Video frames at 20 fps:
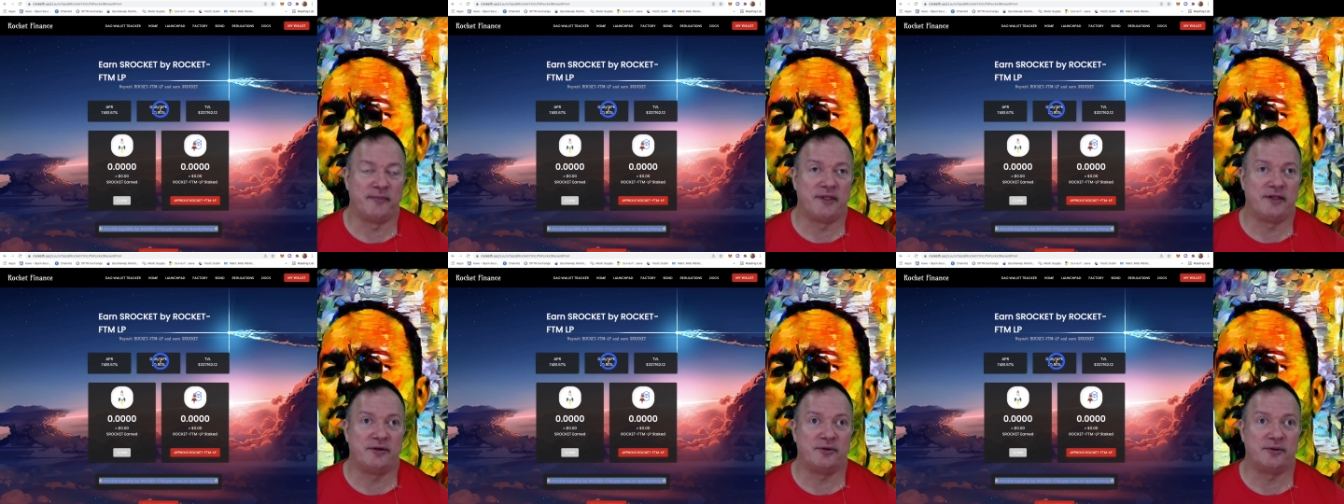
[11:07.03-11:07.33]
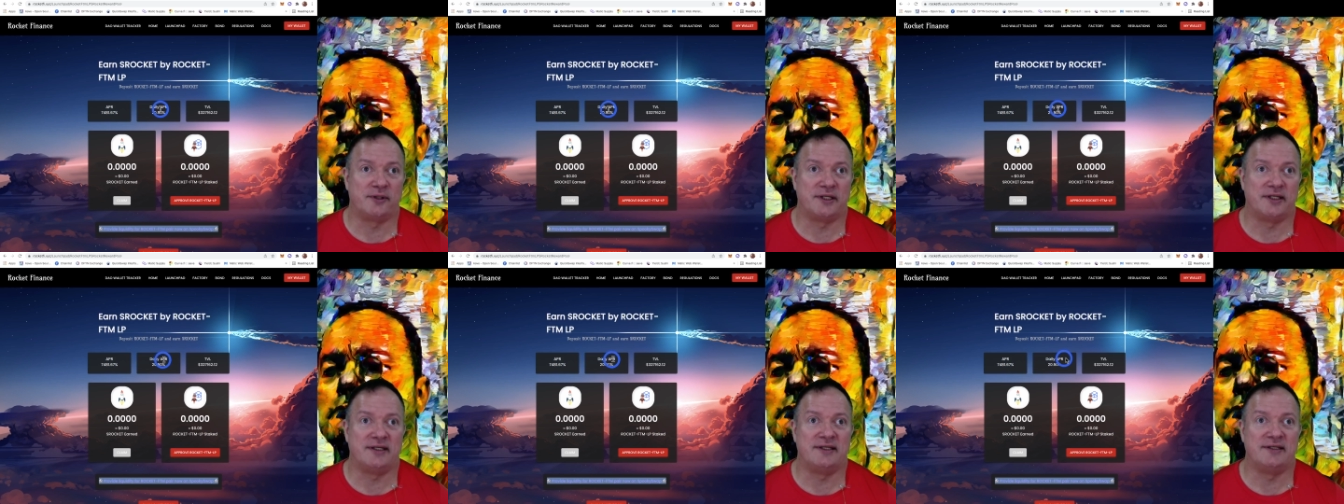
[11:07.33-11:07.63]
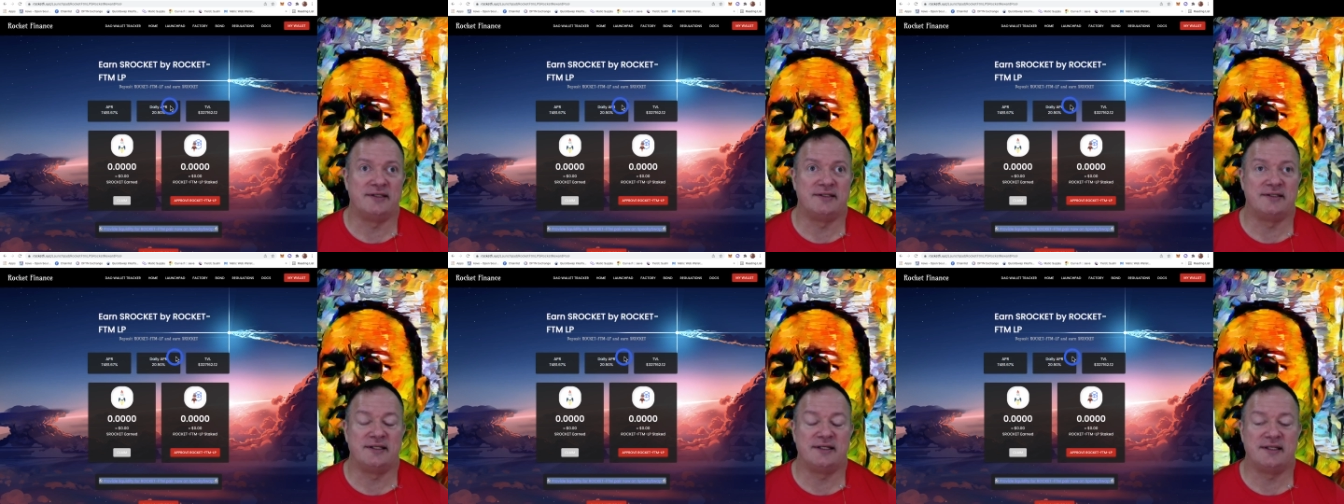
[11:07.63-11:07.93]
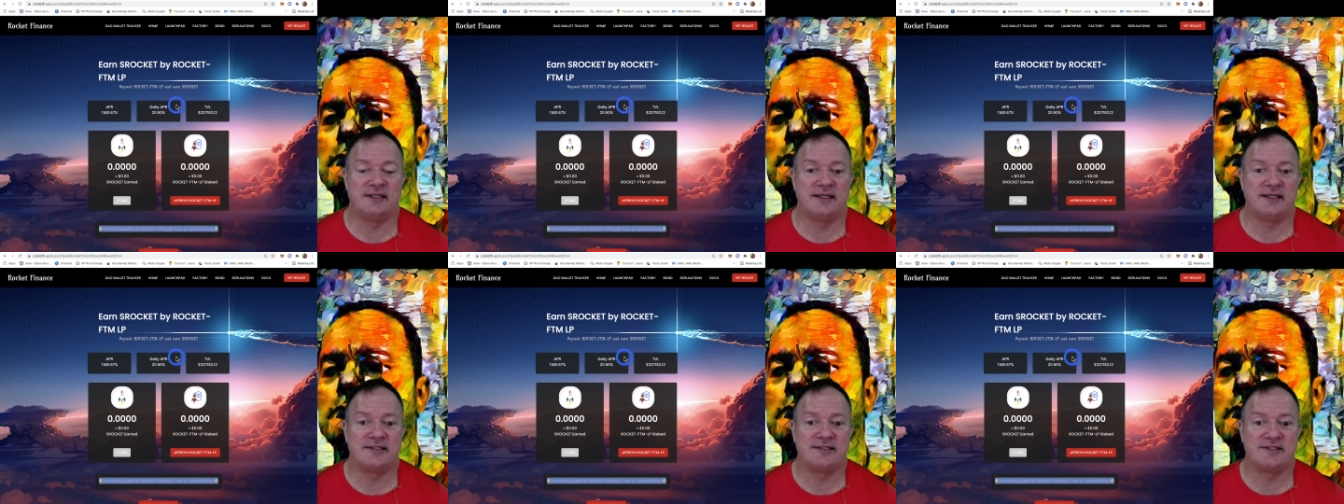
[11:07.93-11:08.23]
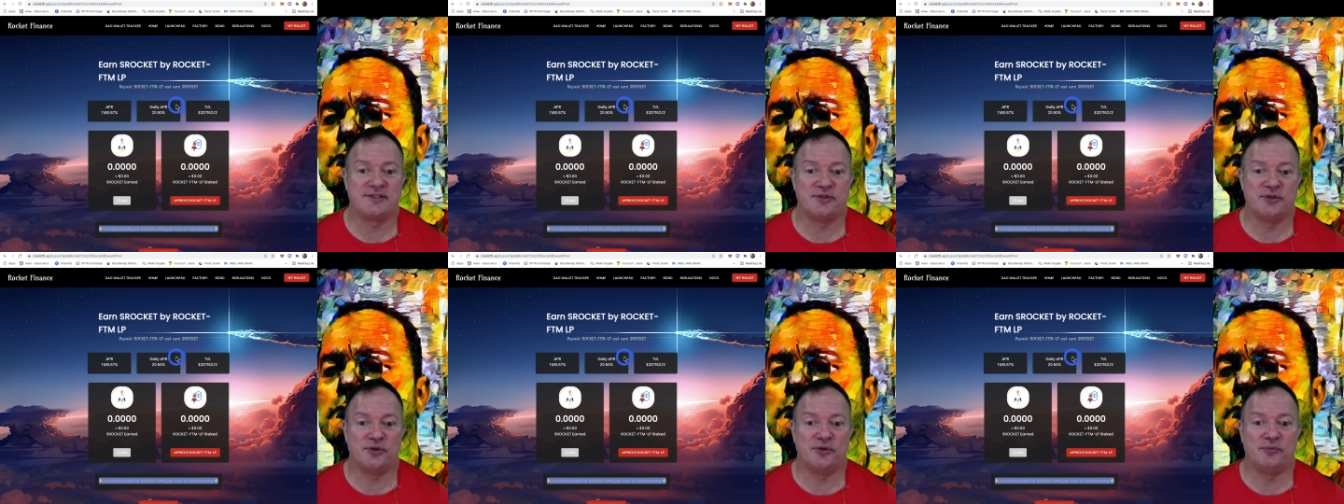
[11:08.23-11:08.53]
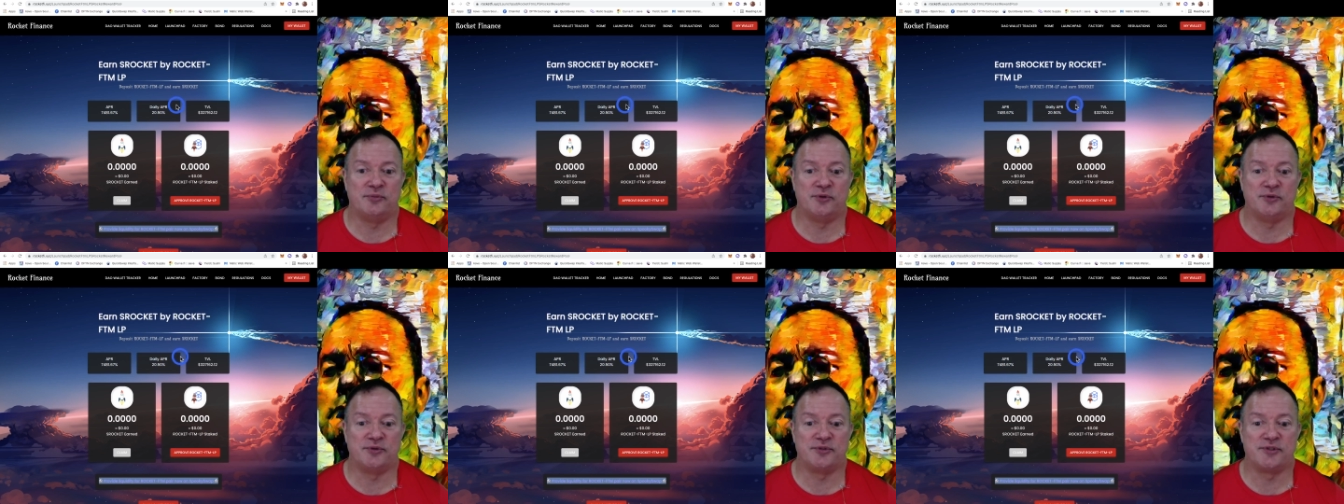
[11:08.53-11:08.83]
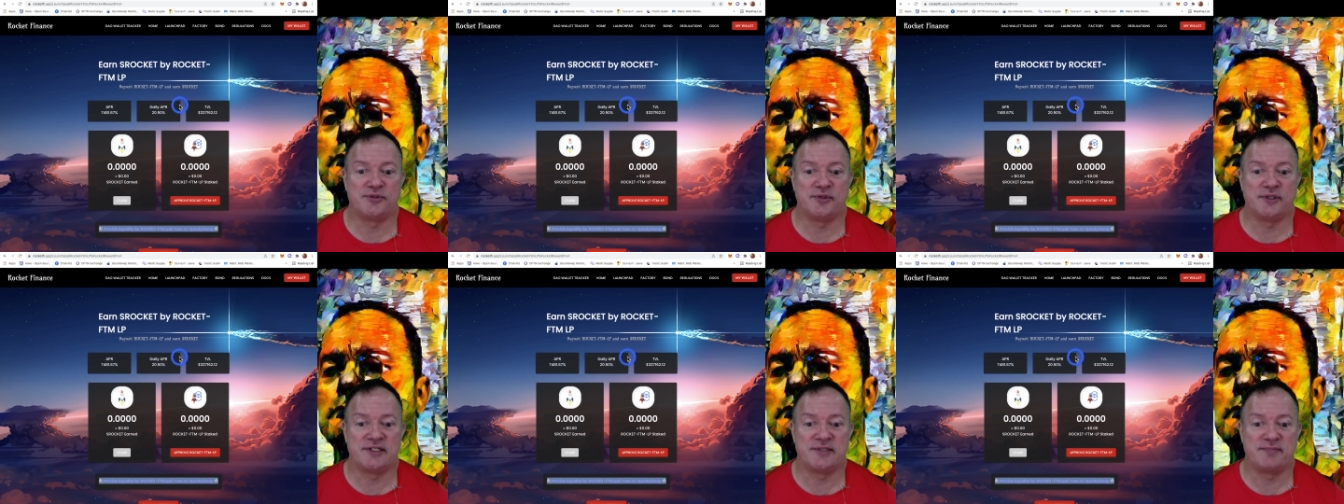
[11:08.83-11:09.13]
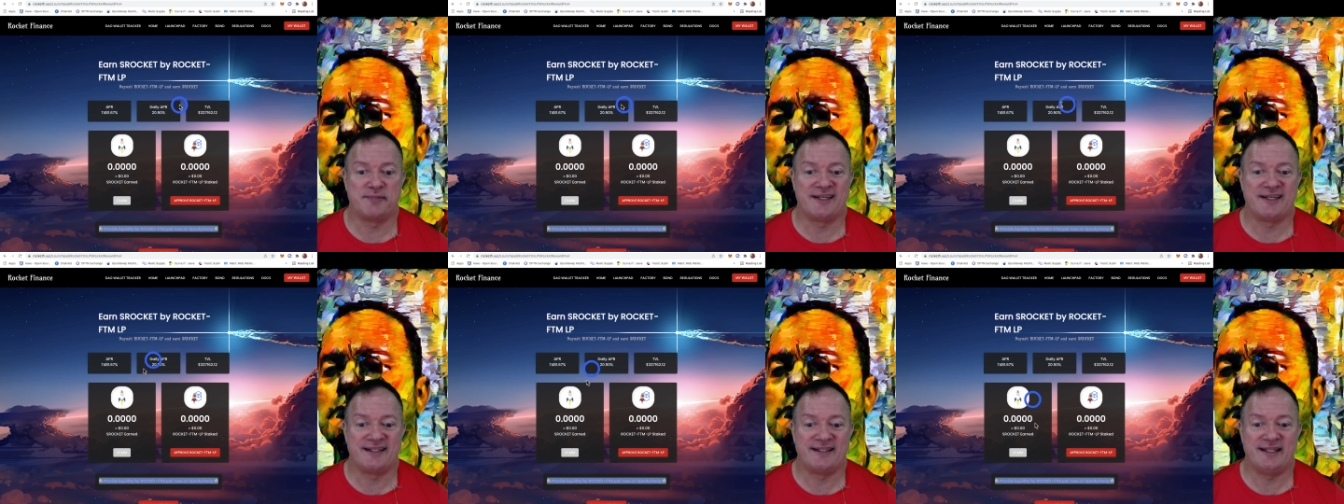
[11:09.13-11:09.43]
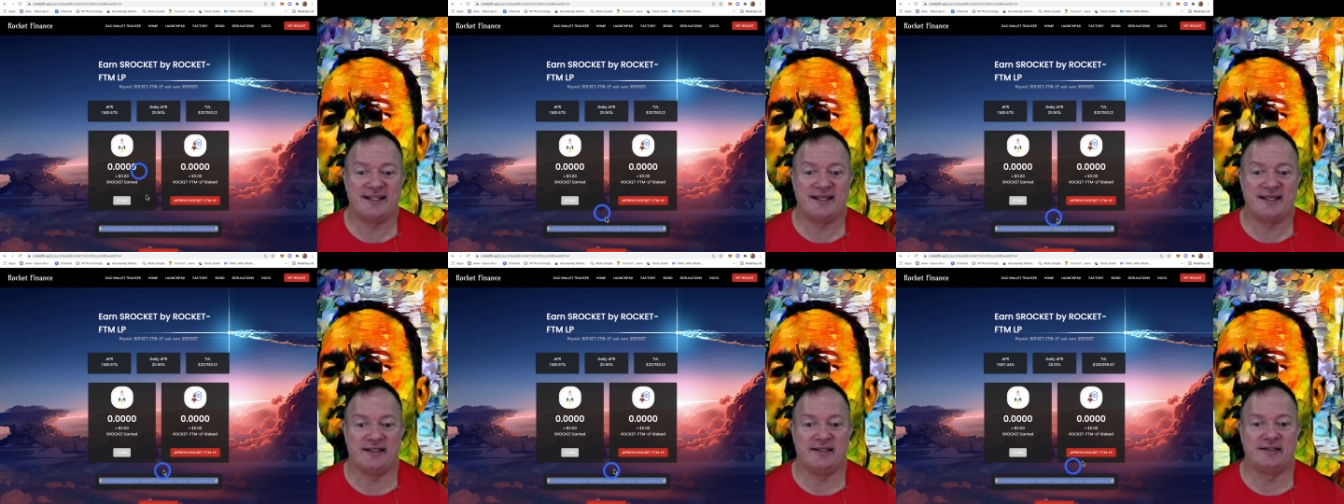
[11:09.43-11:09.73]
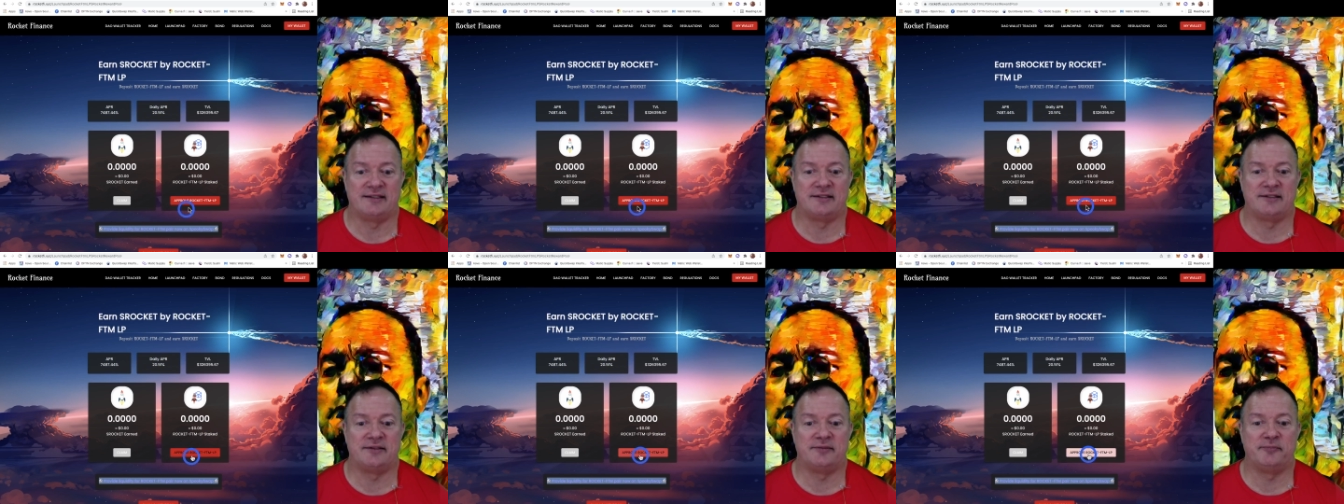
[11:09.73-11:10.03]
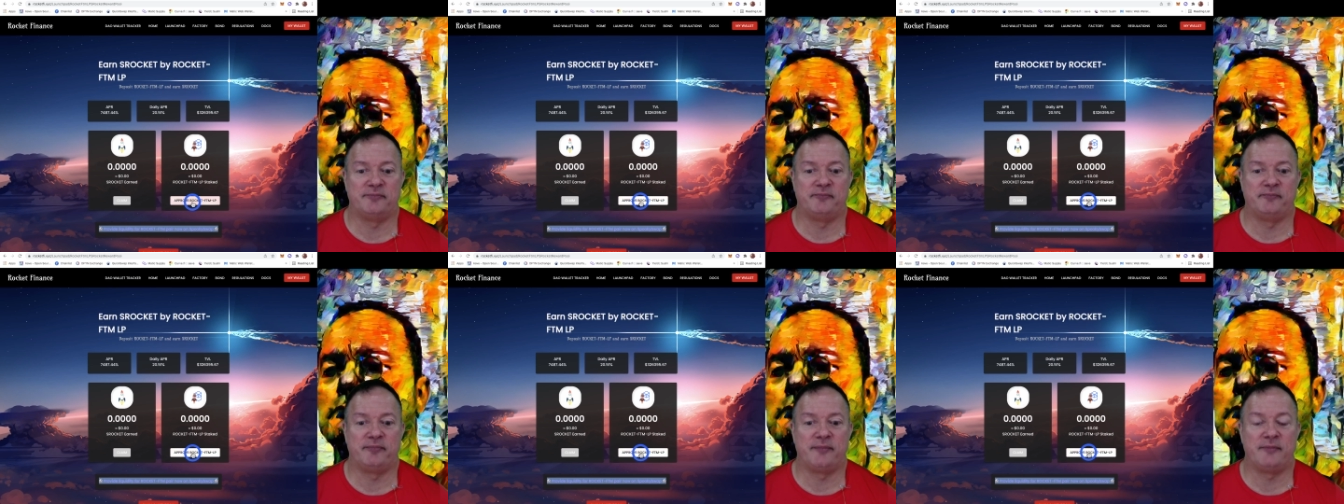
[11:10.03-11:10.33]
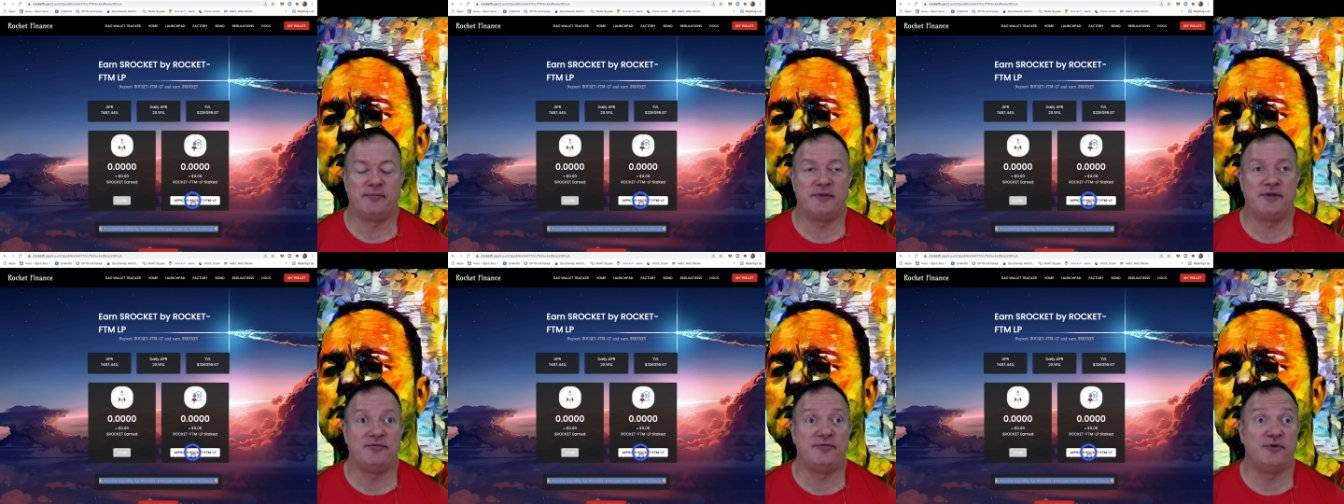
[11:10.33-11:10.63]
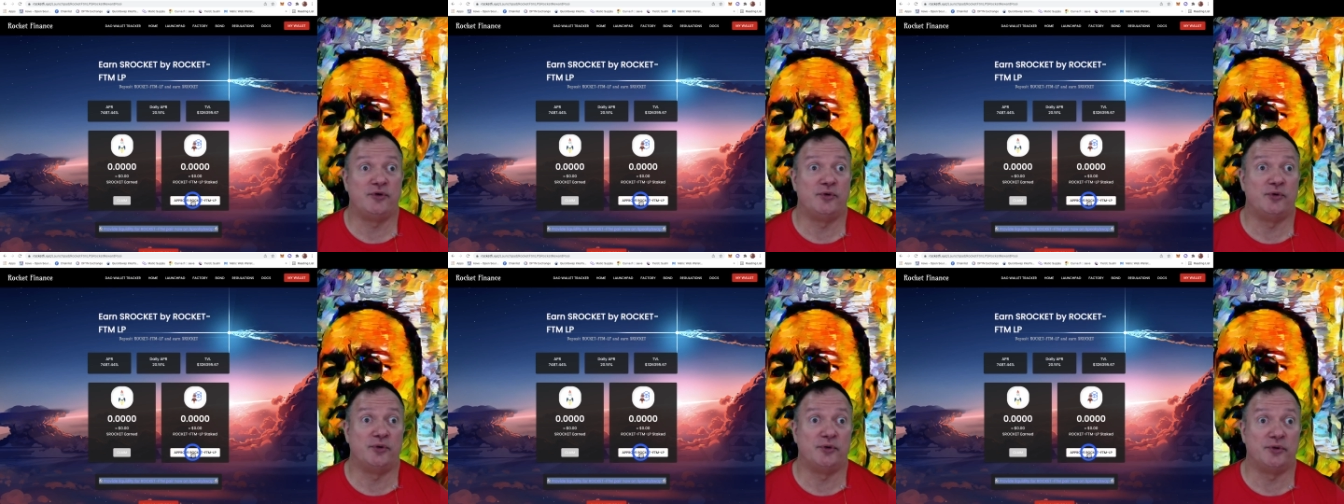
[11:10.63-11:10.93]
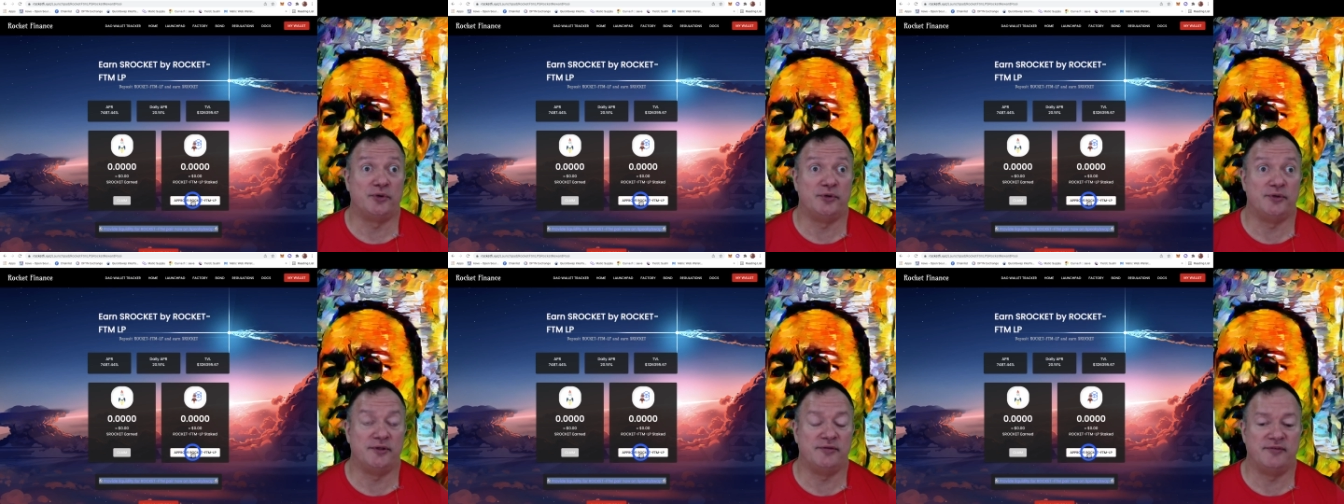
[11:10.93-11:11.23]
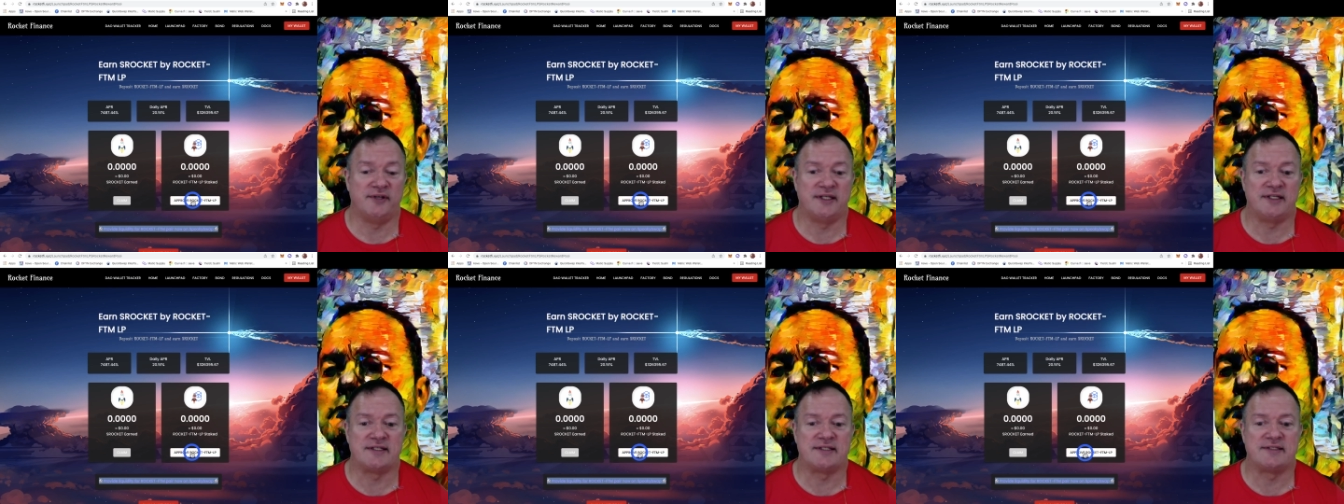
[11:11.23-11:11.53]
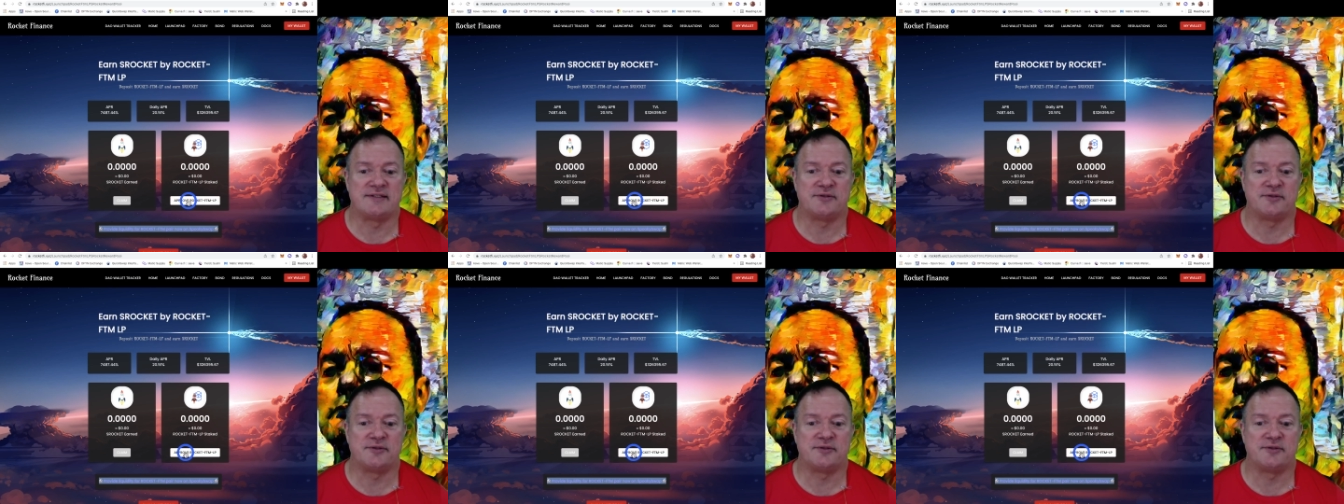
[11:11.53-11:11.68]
Okay, that's normal. So expect that before you invest.